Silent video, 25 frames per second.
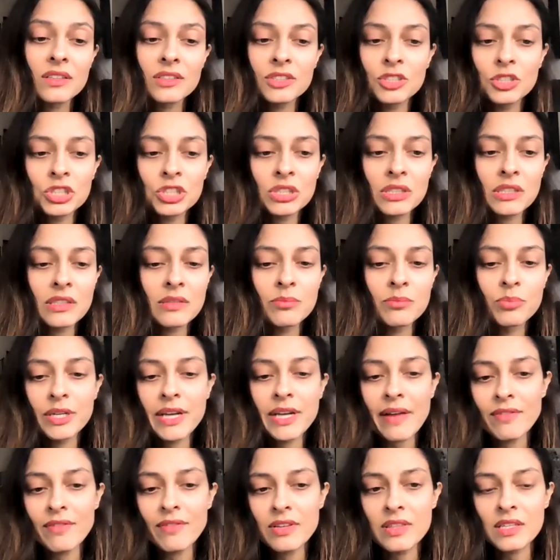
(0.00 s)
You shouldn't bring
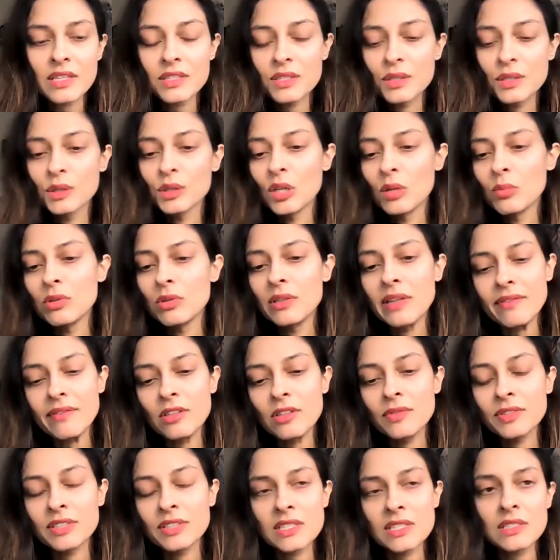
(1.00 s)
everything to global level
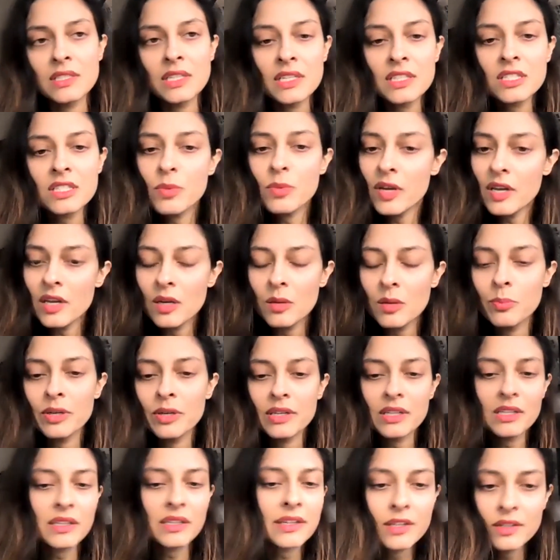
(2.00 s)
if it doesn't need to be, but
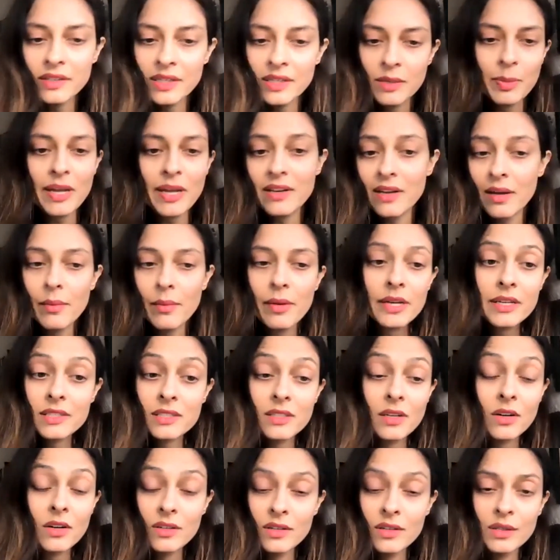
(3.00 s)
clearly pandemics
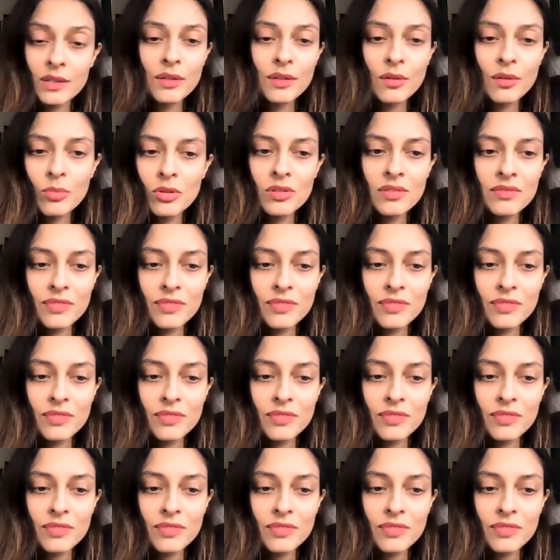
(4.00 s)
are a global